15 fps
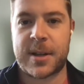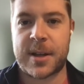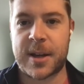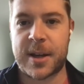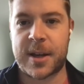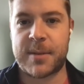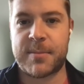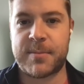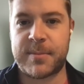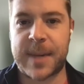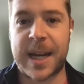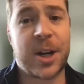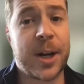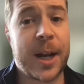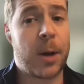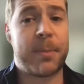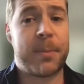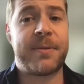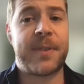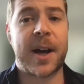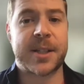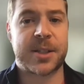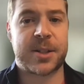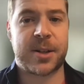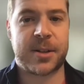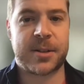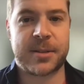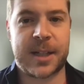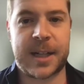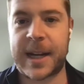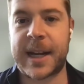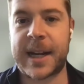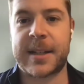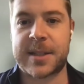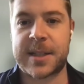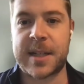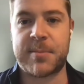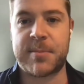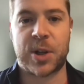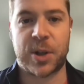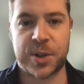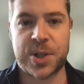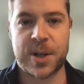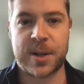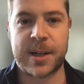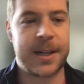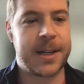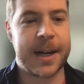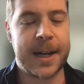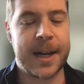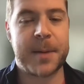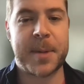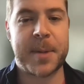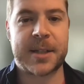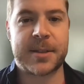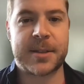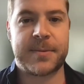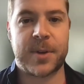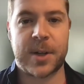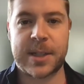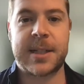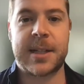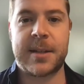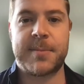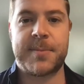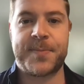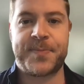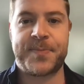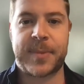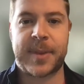it could help foster and enhance team culture and dynamics for a team.